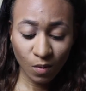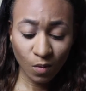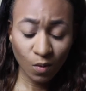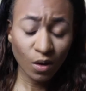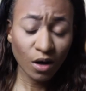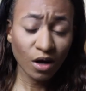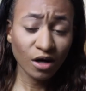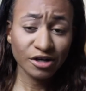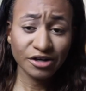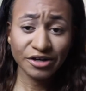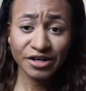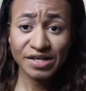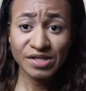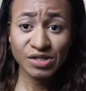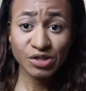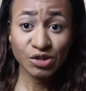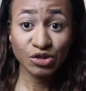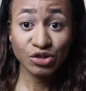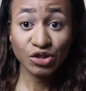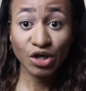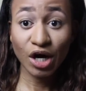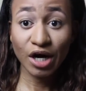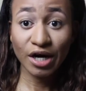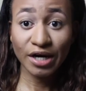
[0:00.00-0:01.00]
Walgreens
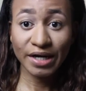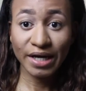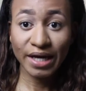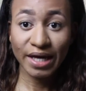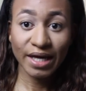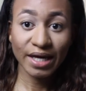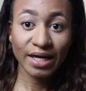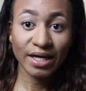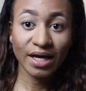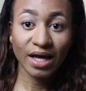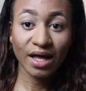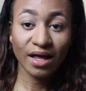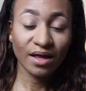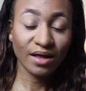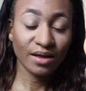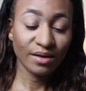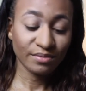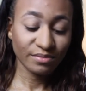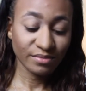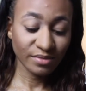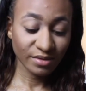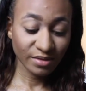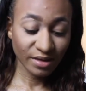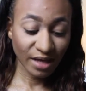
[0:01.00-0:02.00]
or Target.
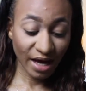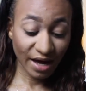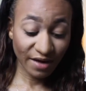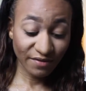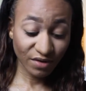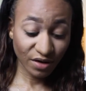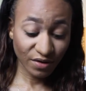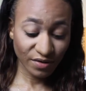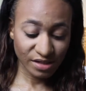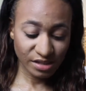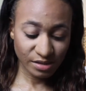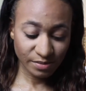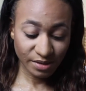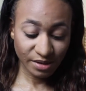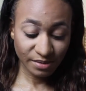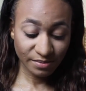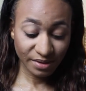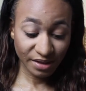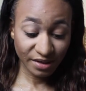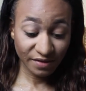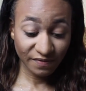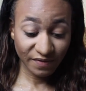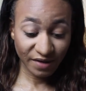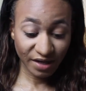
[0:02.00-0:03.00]
I've always been a
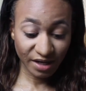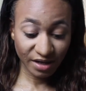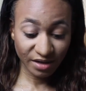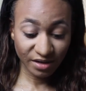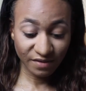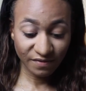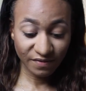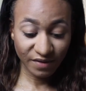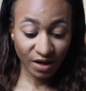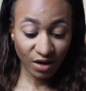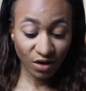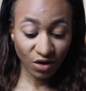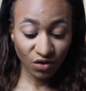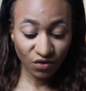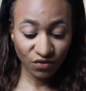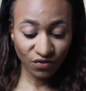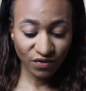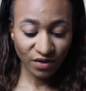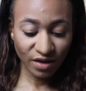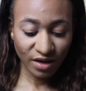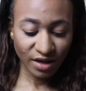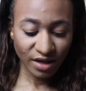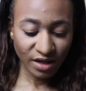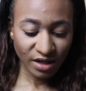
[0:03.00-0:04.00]
big fan of
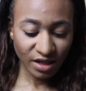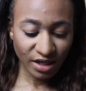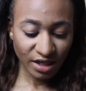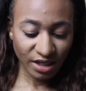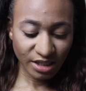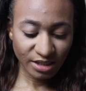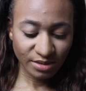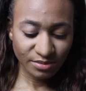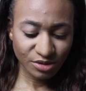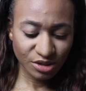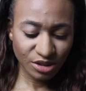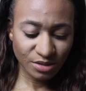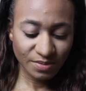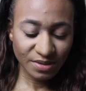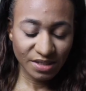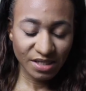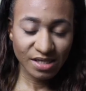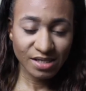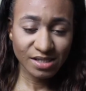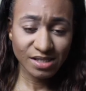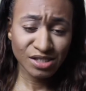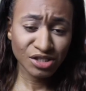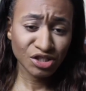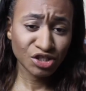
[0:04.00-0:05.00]
e.l.f. Just
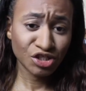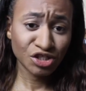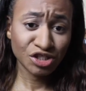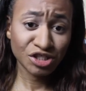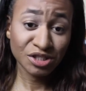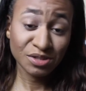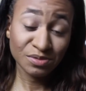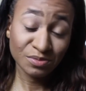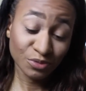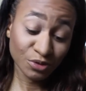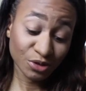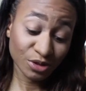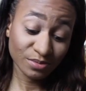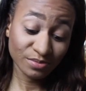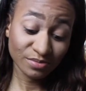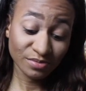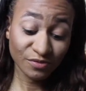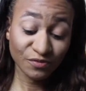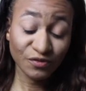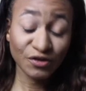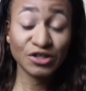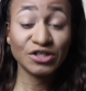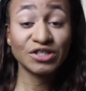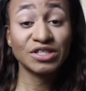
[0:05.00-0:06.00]
because it's, well,
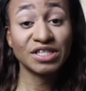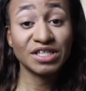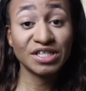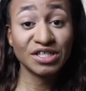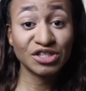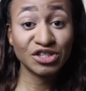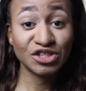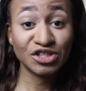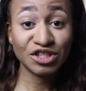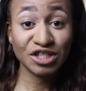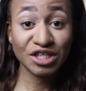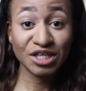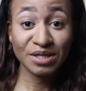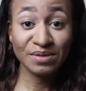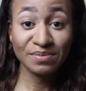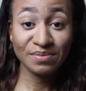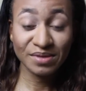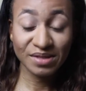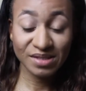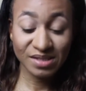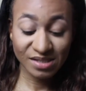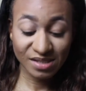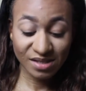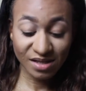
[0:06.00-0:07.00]
first it is cheap,
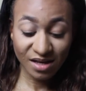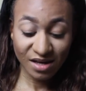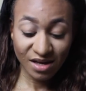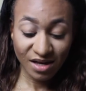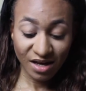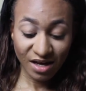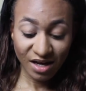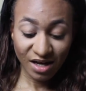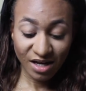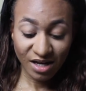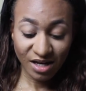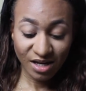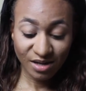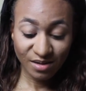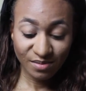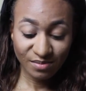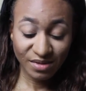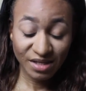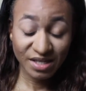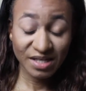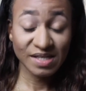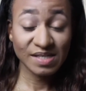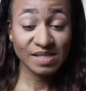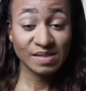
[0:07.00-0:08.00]
it's
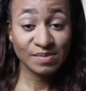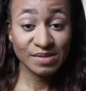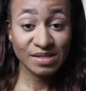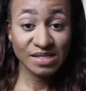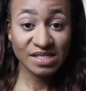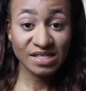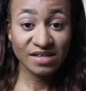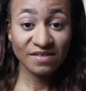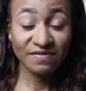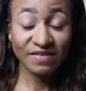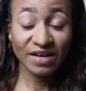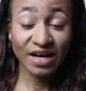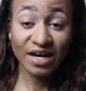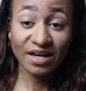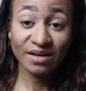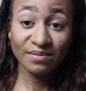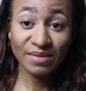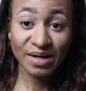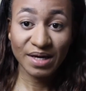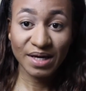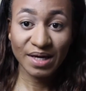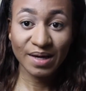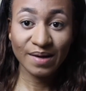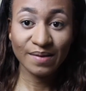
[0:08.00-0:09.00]
inexpensive kind of
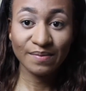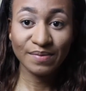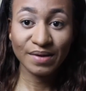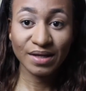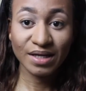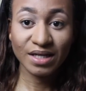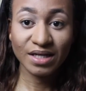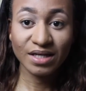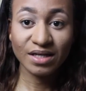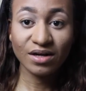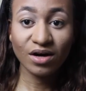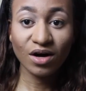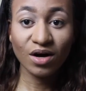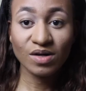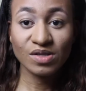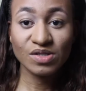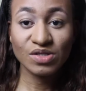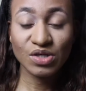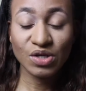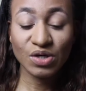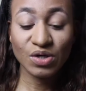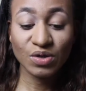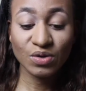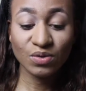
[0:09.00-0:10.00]
makeup, and it
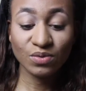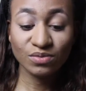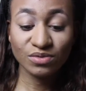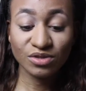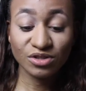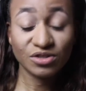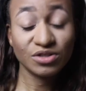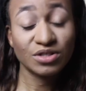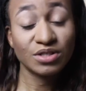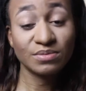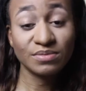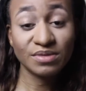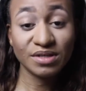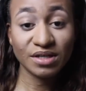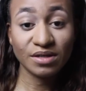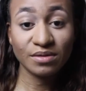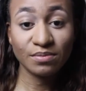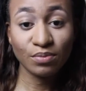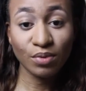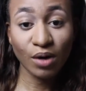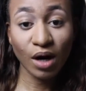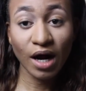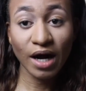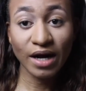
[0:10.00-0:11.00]
also, there's some
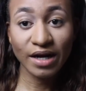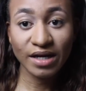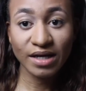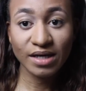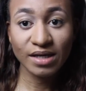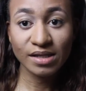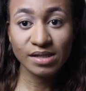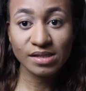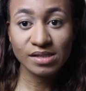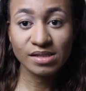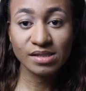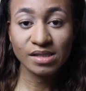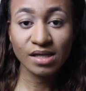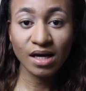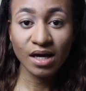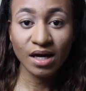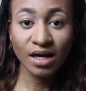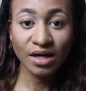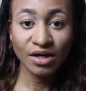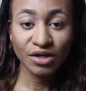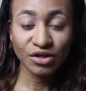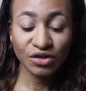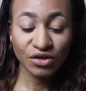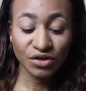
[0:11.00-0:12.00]
good products,
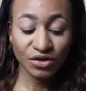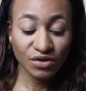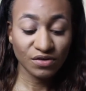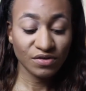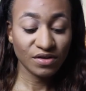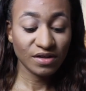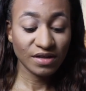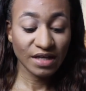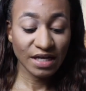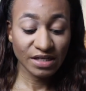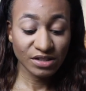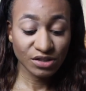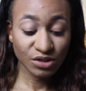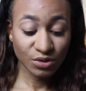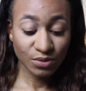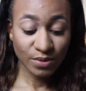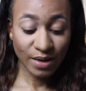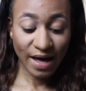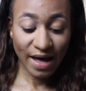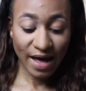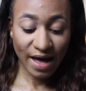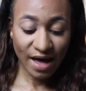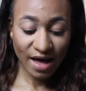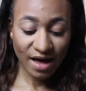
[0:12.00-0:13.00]
you know, that they do
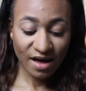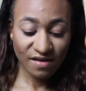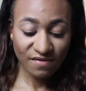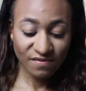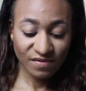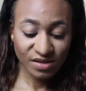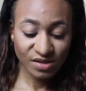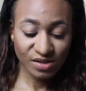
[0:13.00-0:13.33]
have.